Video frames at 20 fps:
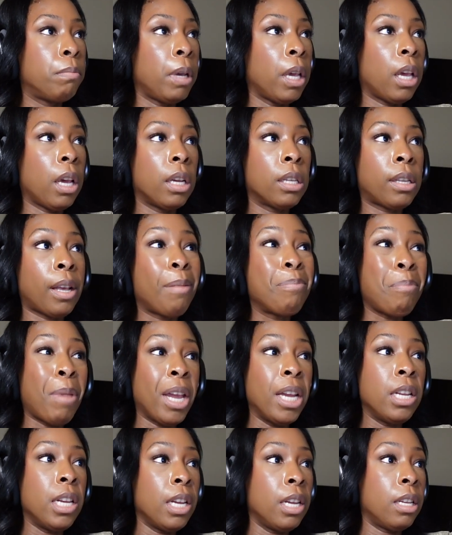because I
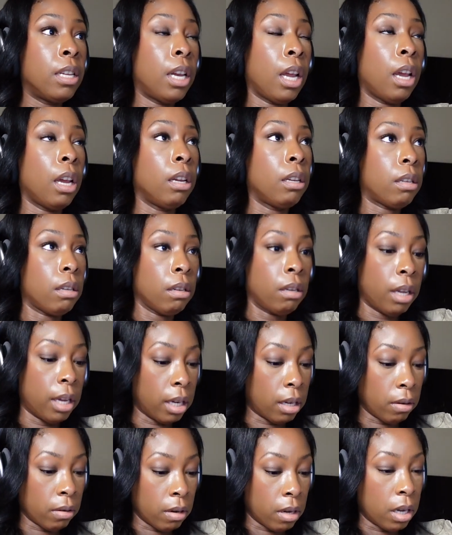may need date
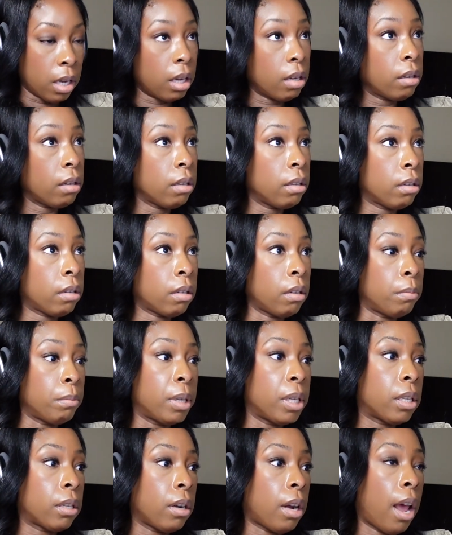later on so I'm
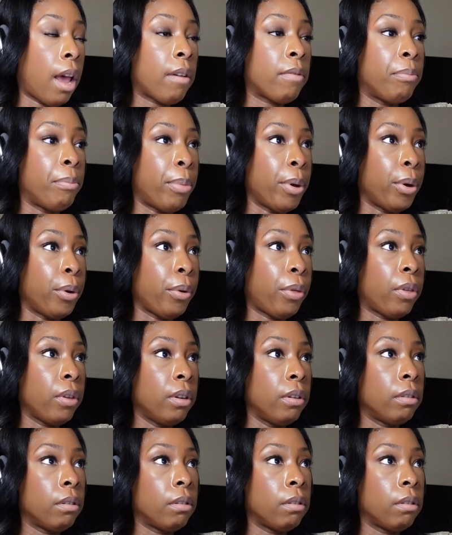just going to have both